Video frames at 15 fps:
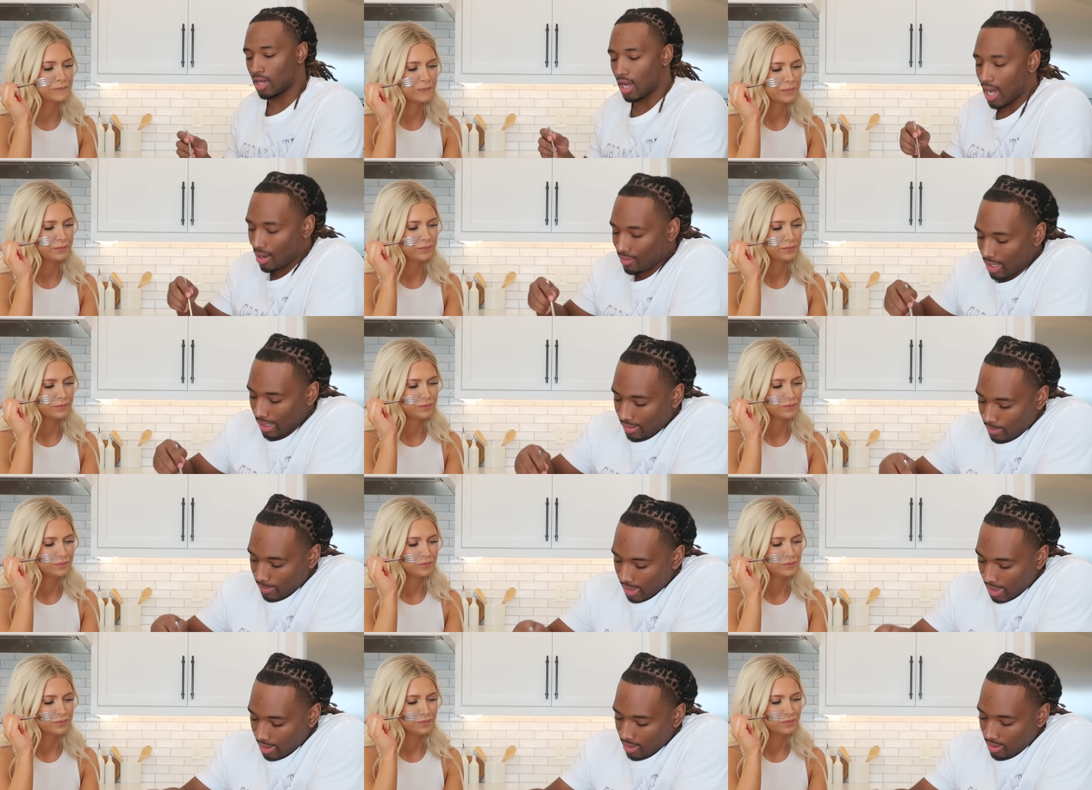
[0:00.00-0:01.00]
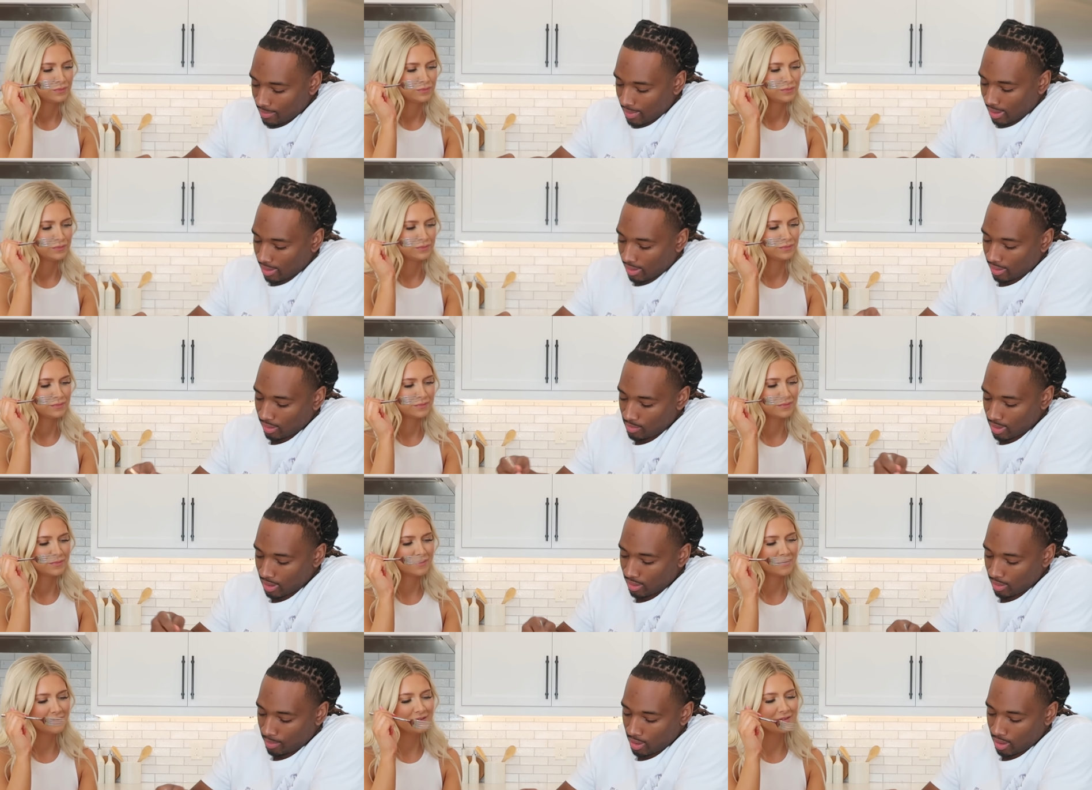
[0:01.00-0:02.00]
Speaker 1: No, I don't like spaghetti all mixed. You
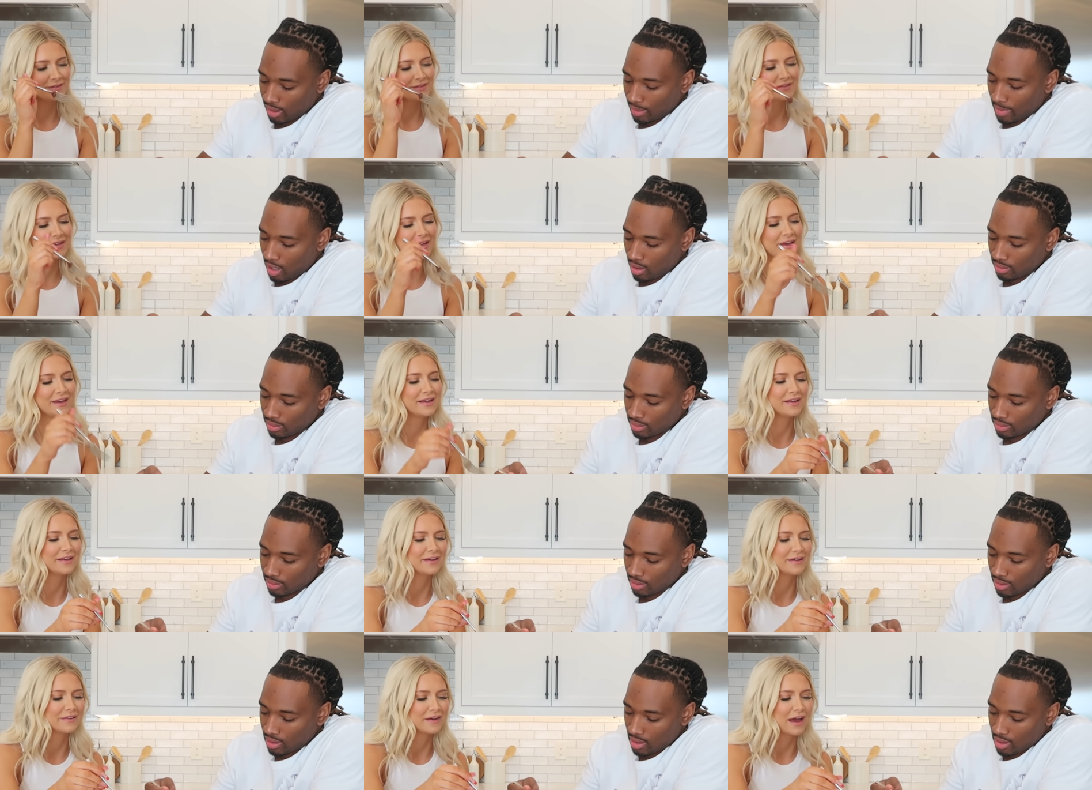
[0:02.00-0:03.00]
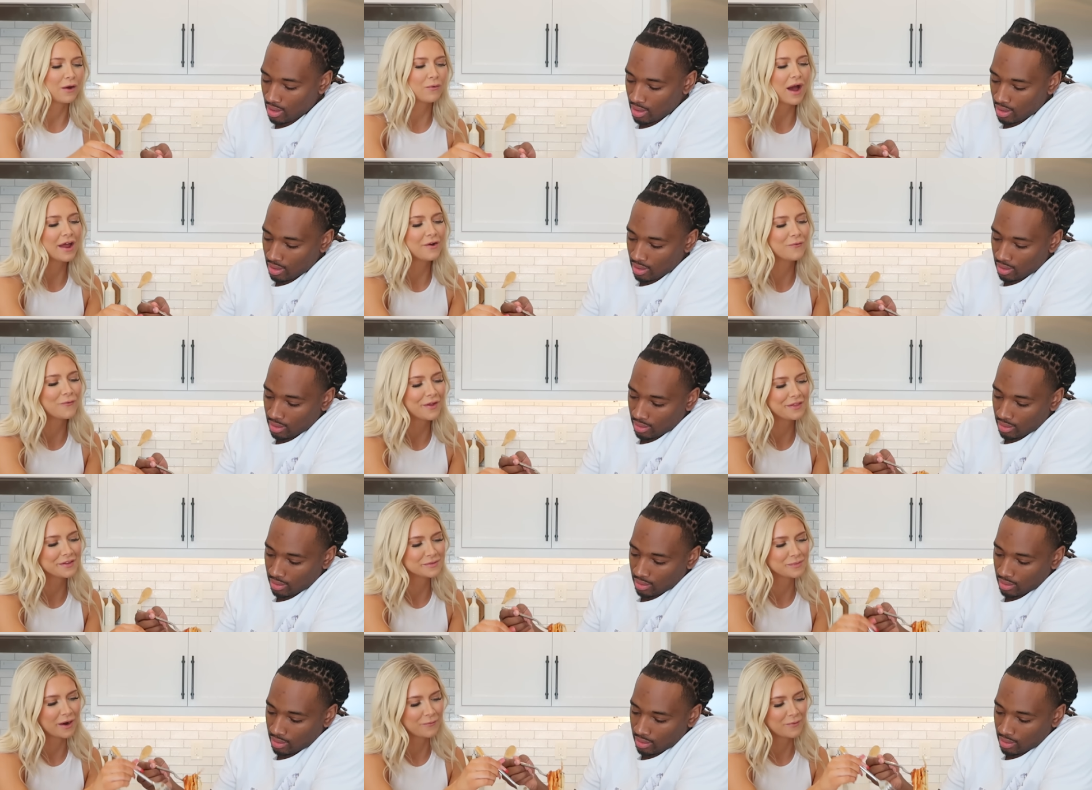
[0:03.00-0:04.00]
mix your part up. Dang.
Speaker 2: I, I don't want
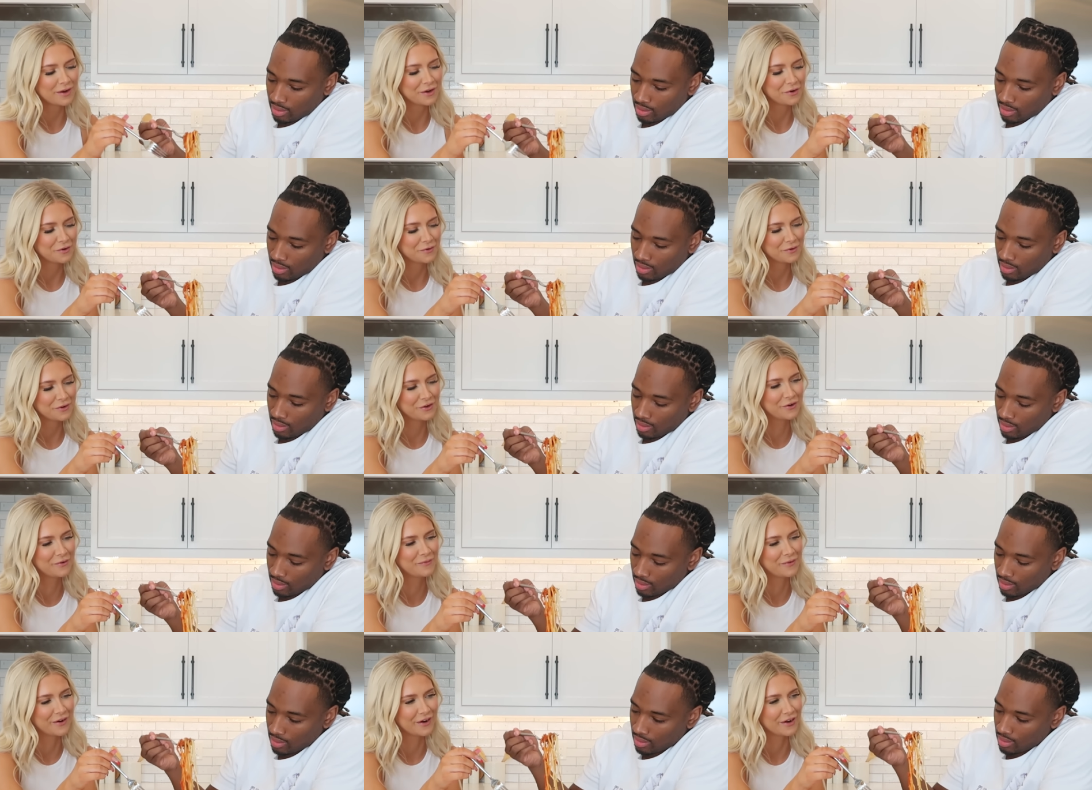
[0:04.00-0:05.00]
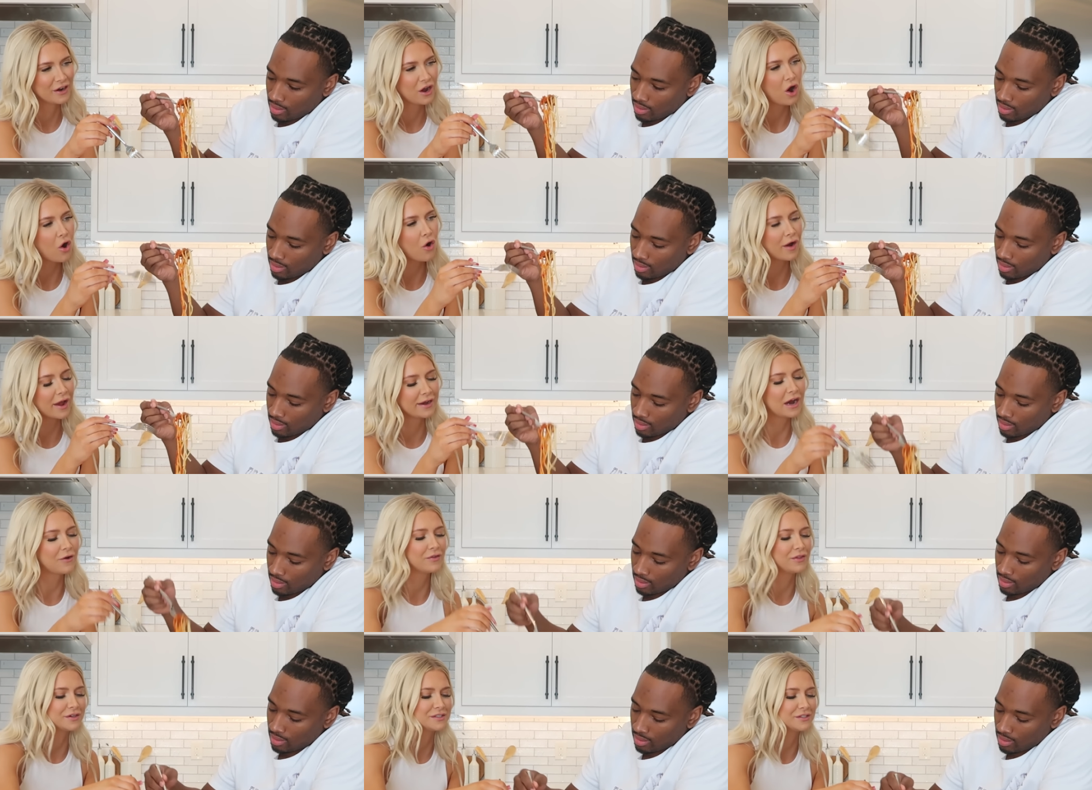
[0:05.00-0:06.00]
this part. I want your, your part. Okay,
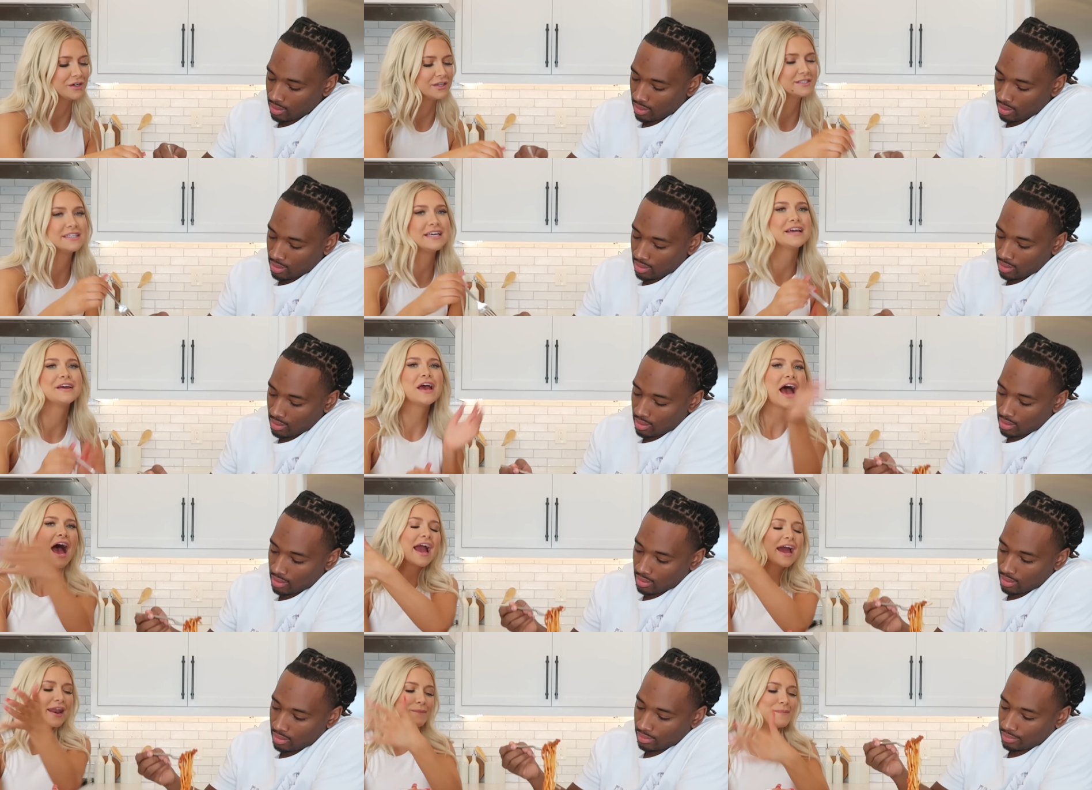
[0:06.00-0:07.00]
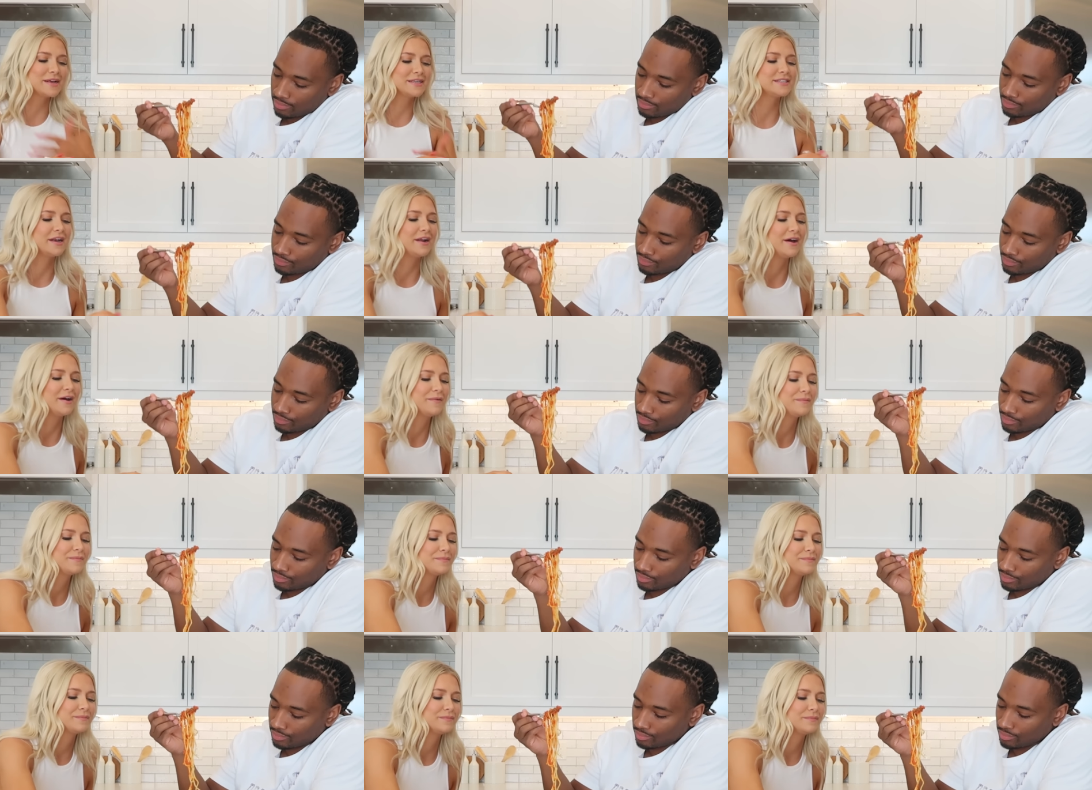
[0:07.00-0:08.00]
now it looks good. See, I gotta mix it up
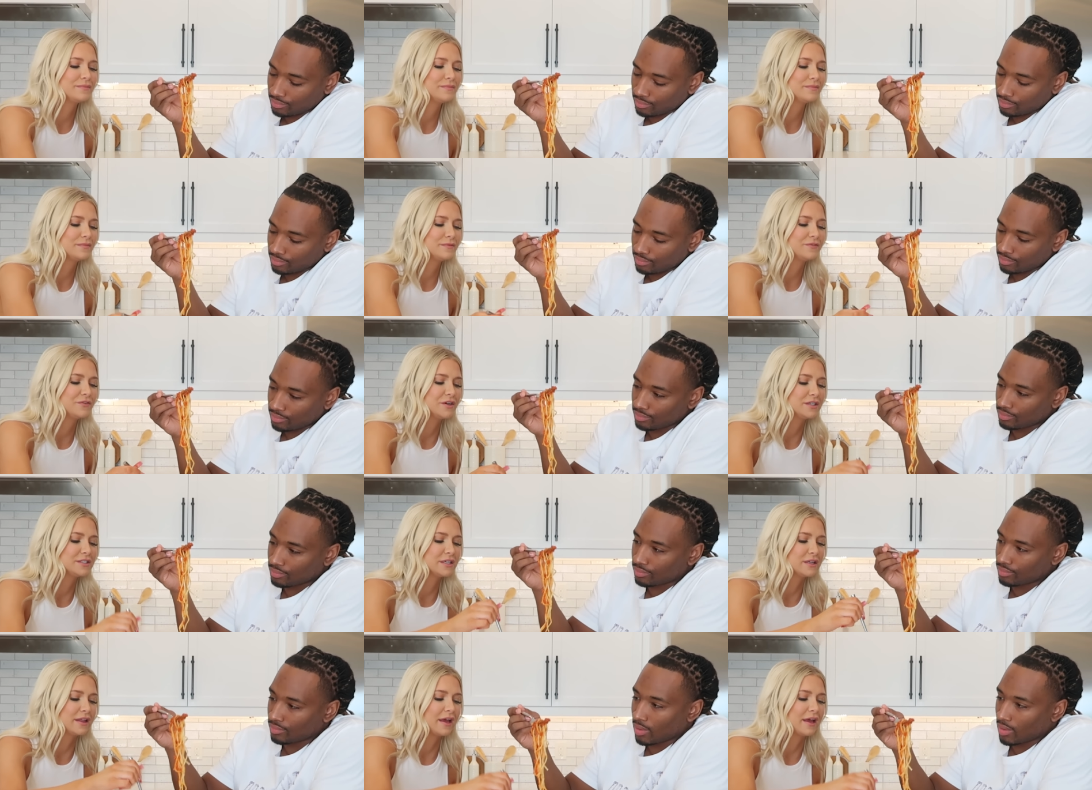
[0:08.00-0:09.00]
for it to